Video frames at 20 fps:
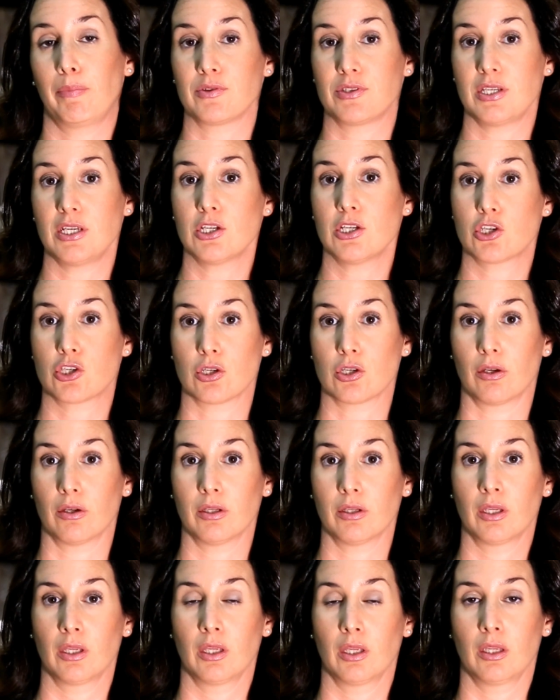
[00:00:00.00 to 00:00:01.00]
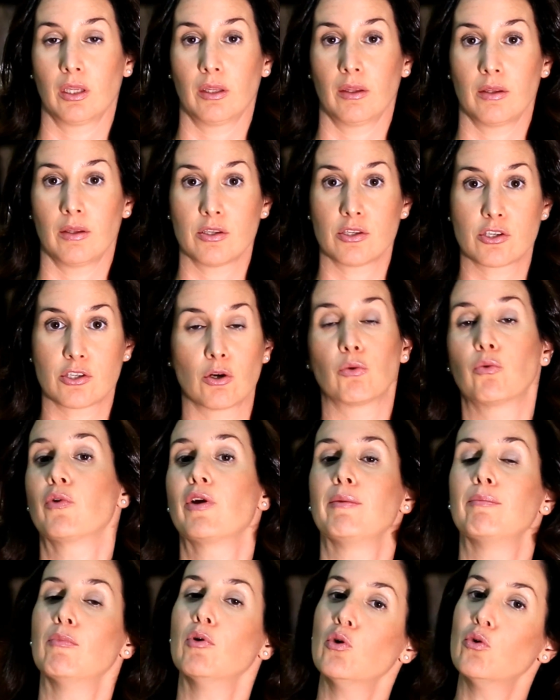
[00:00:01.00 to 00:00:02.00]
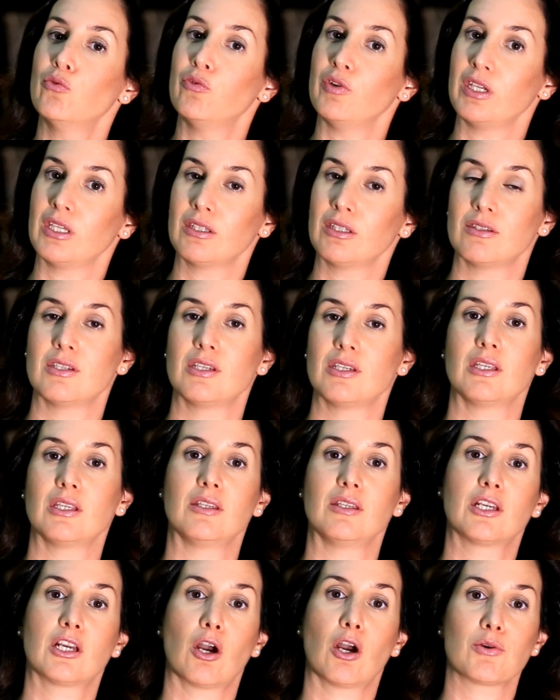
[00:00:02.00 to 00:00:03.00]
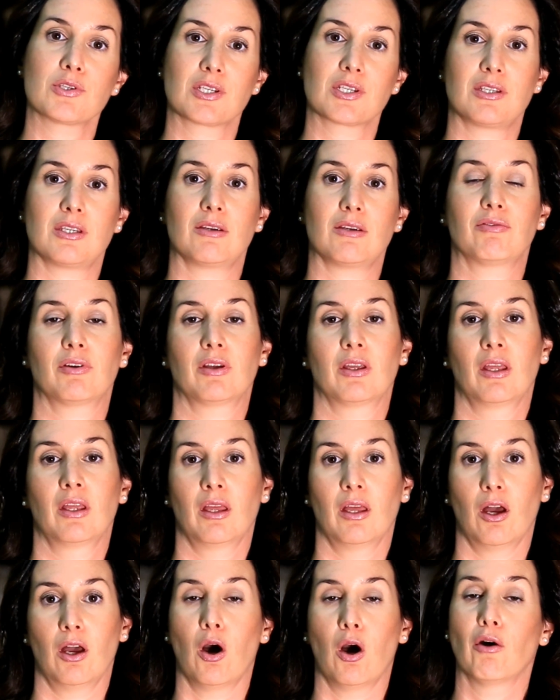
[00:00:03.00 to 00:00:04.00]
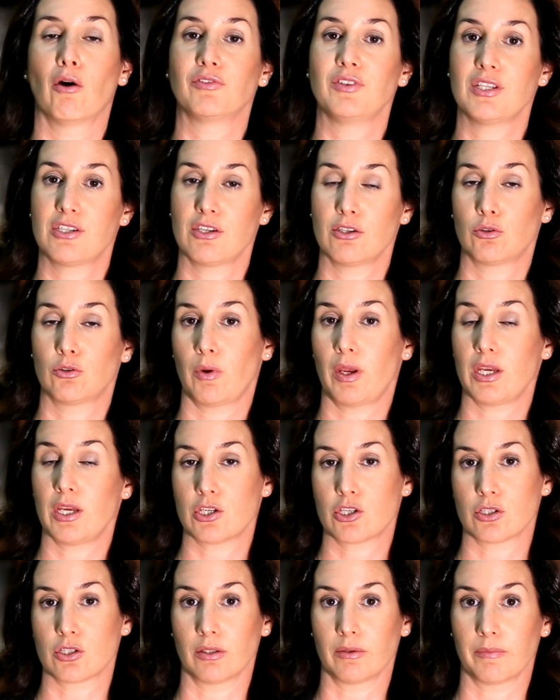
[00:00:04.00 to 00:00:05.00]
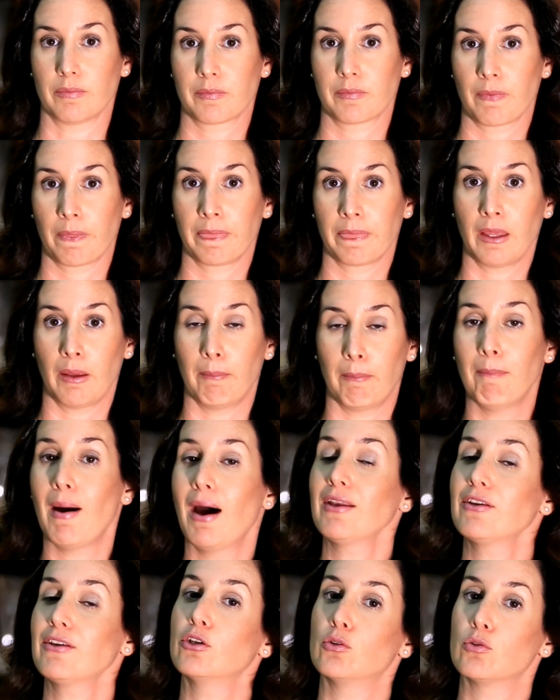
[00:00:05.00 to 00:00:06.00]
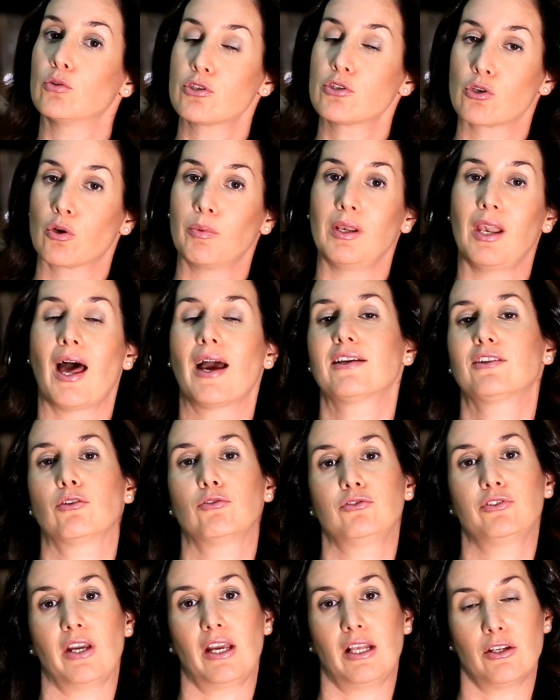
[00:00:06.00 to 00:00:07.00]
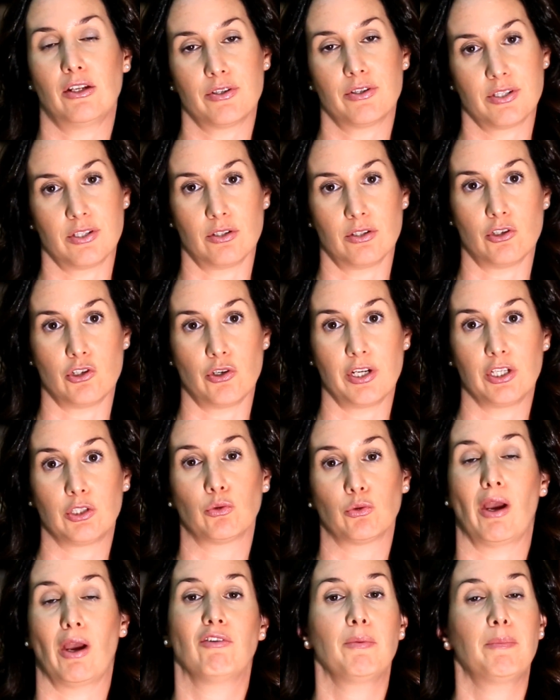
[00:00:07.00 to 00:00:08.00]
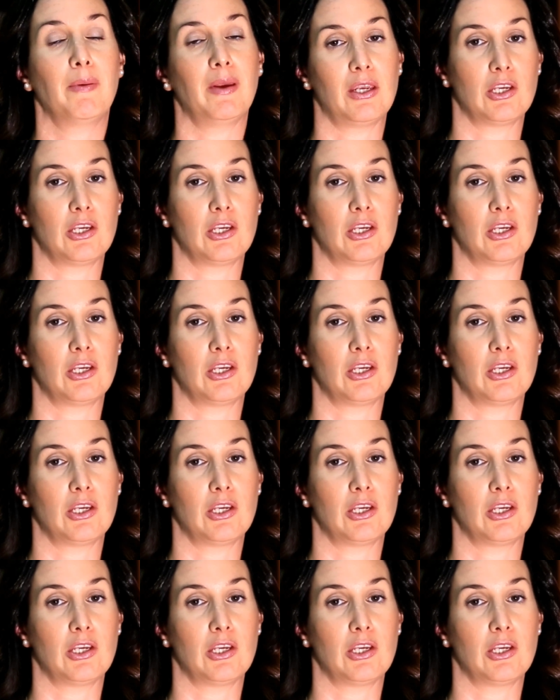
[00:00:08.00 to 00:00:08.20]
position, so removing the causative of the situation. But also we like to tailor surgery to every